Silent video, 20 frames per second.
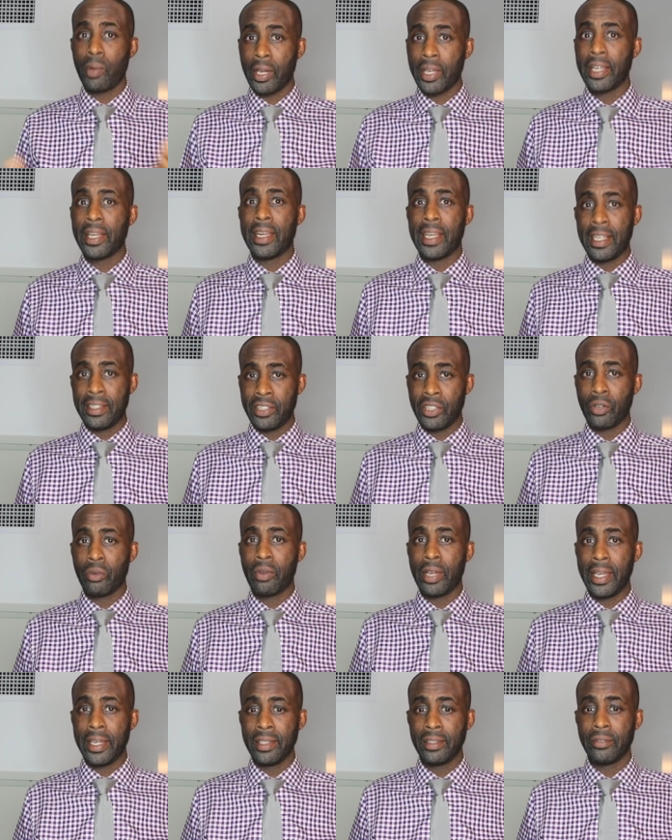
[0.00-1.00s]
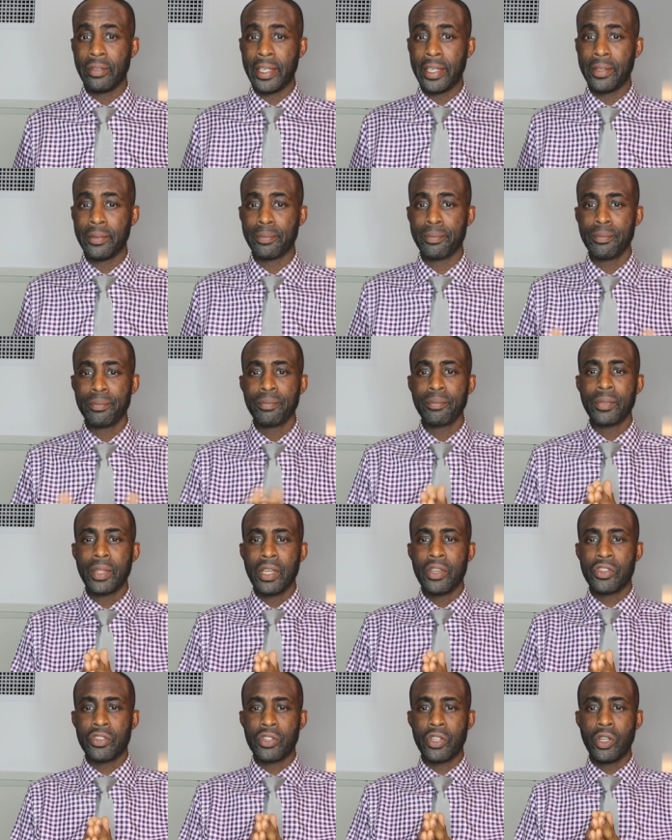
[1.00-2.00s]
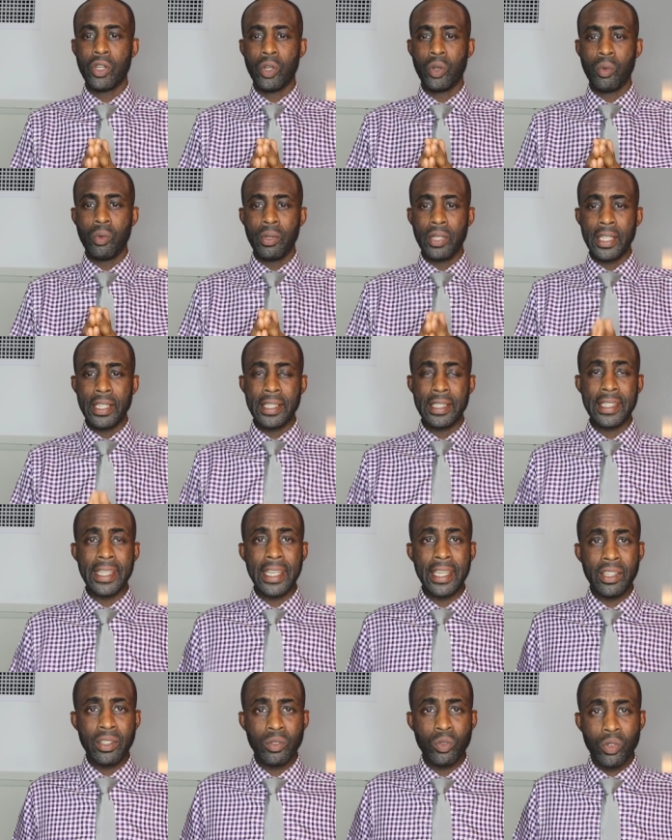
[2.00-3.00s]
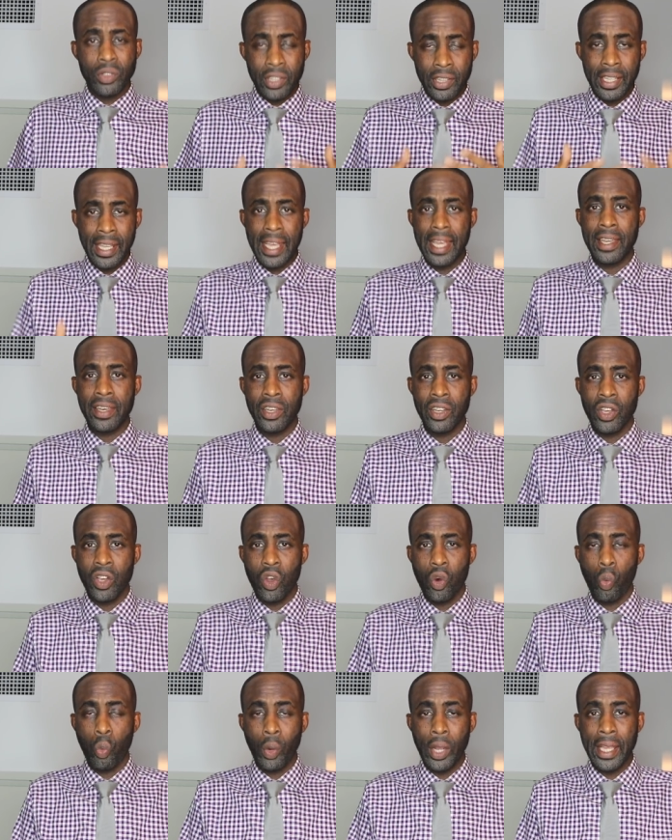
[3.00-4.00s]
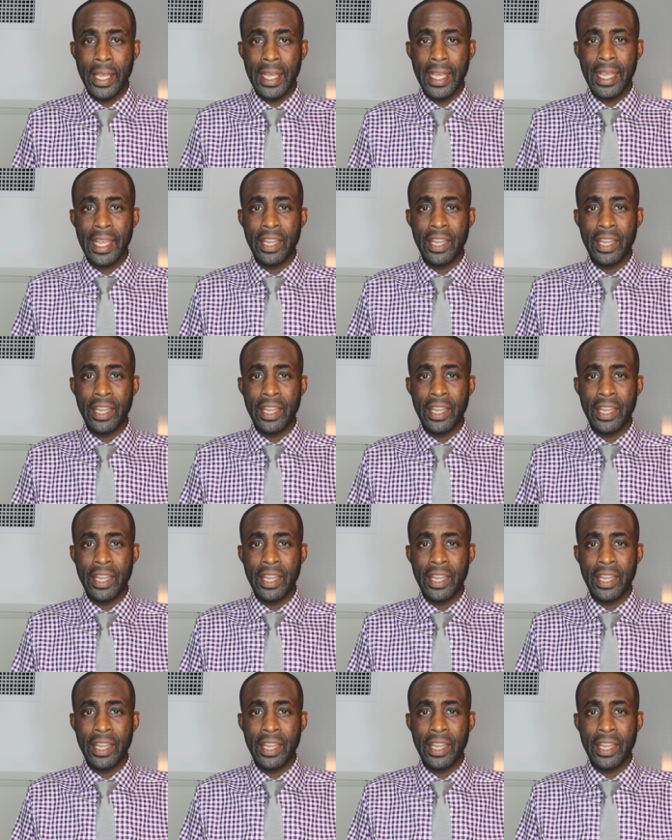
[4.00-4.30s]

about getting an idea right? So they then went